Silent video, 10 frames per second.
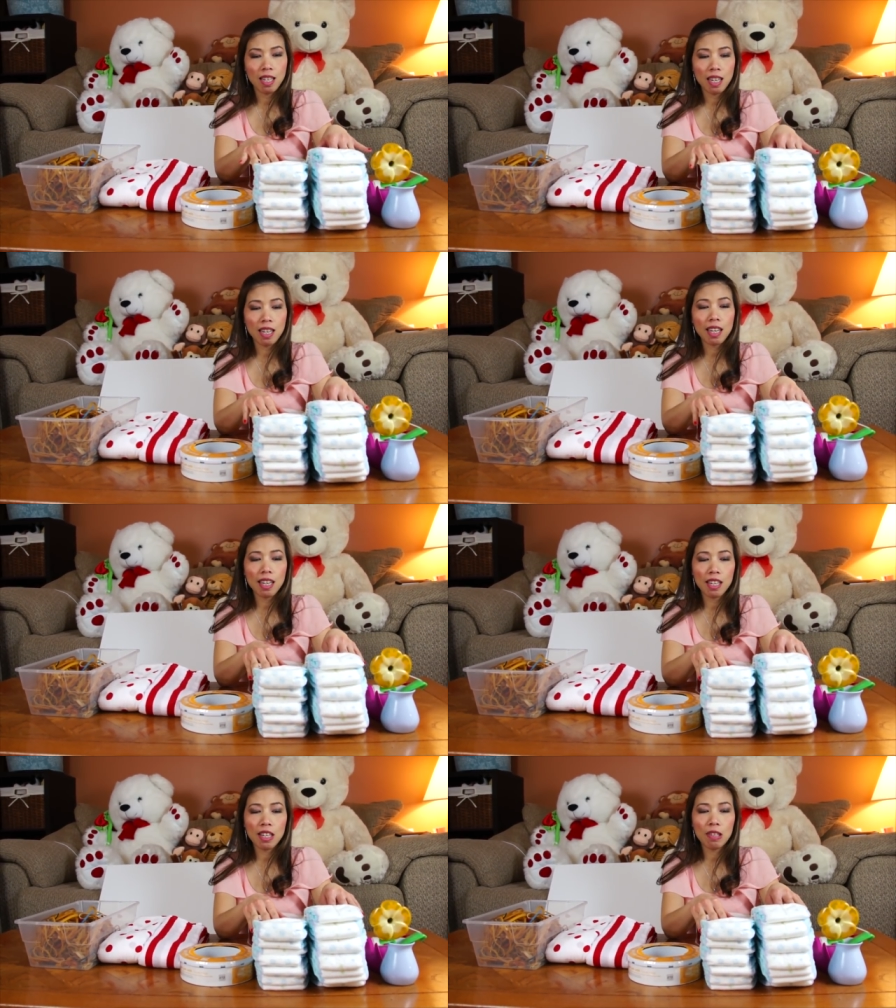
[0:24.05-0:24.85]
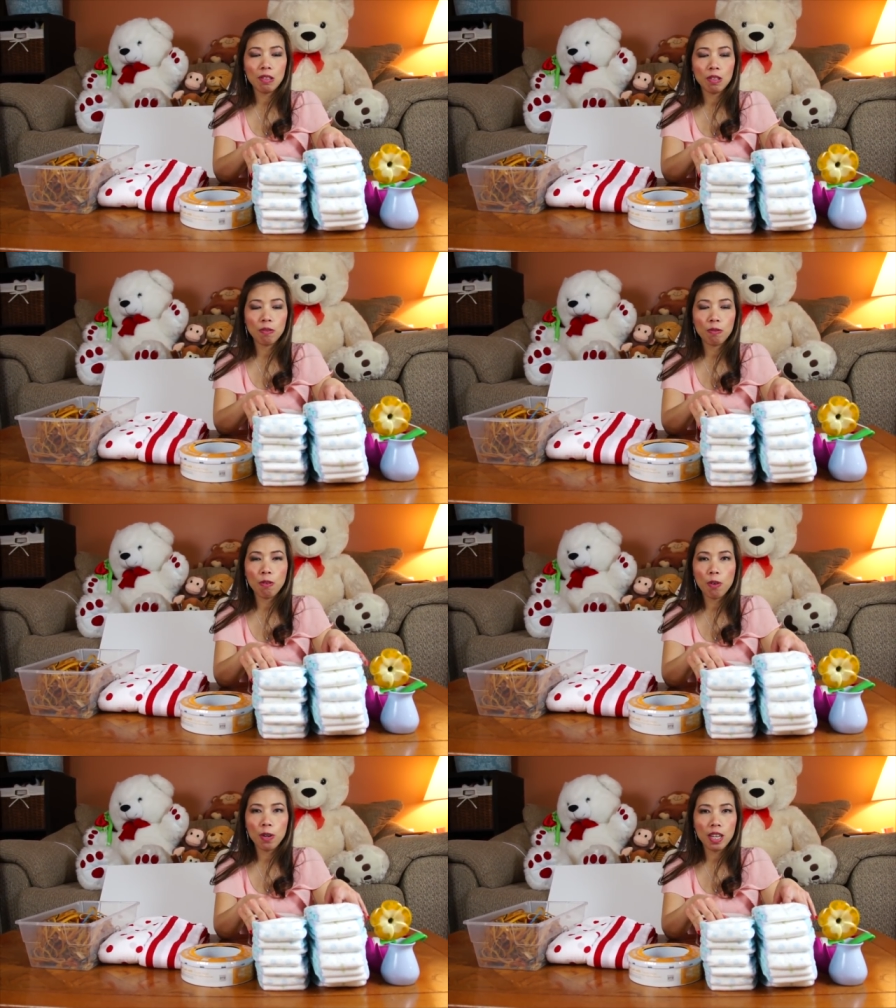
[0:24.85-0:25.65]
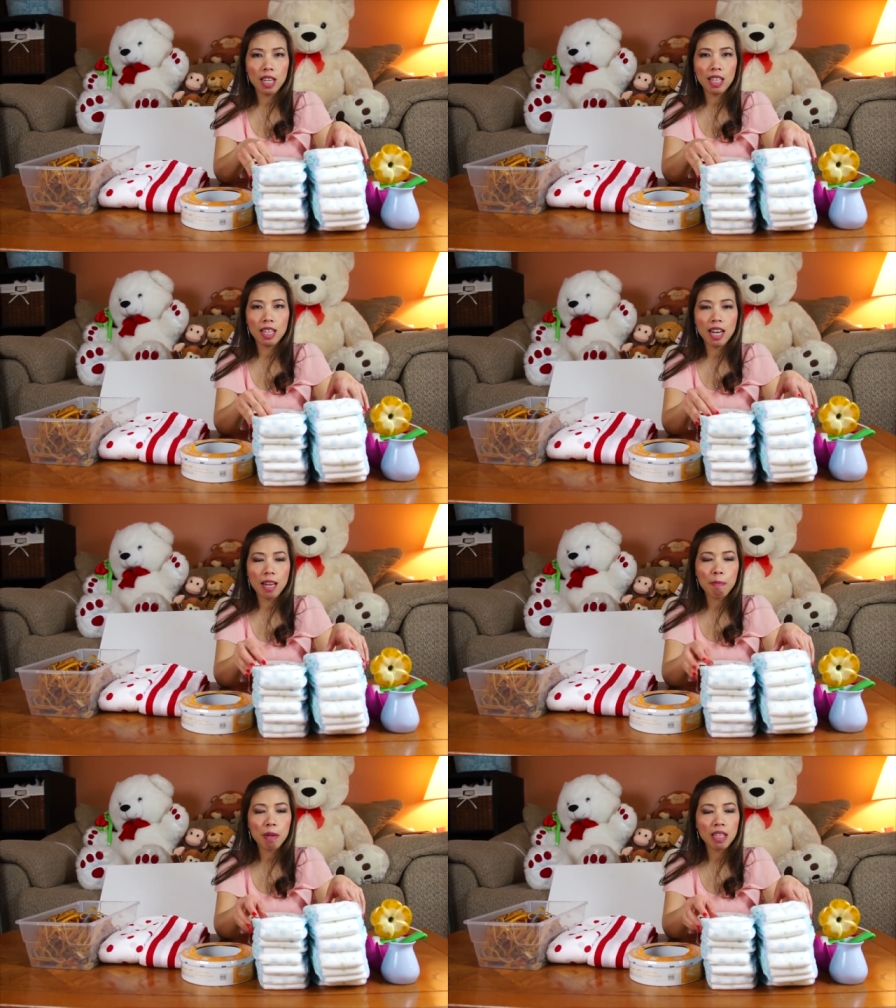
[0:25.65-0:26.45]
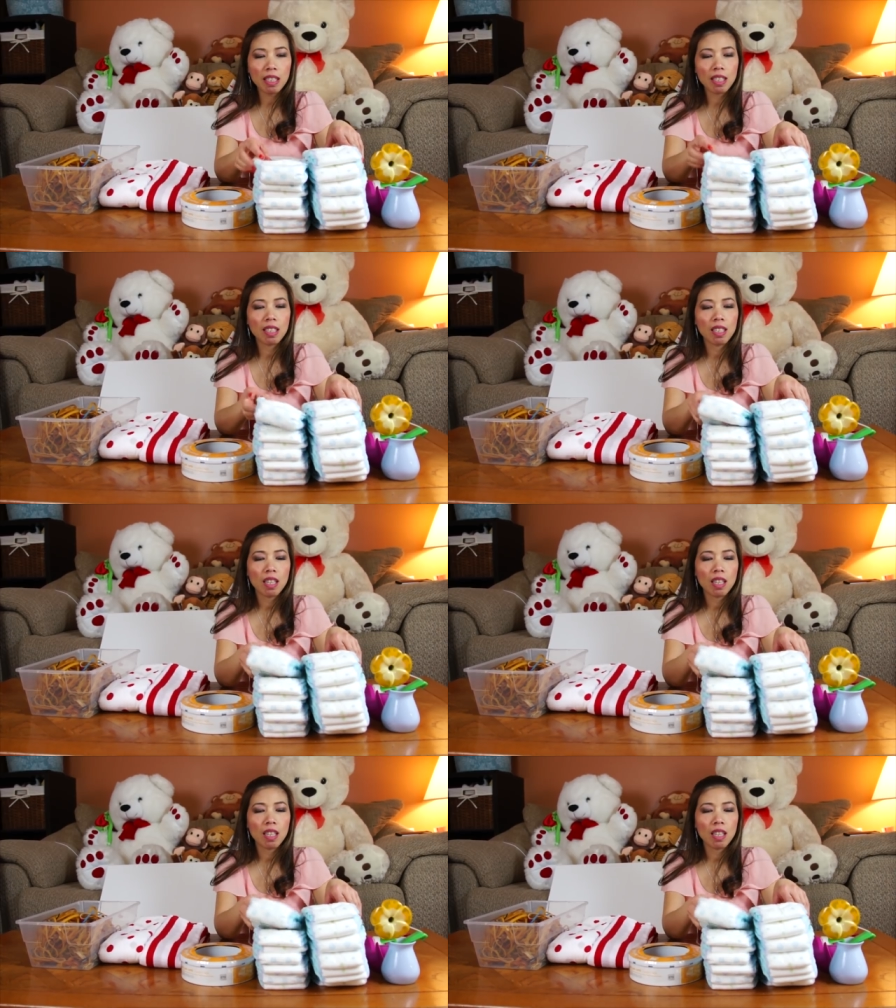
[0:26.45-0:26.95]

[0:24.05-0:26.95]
I'm gonna use 40 diapers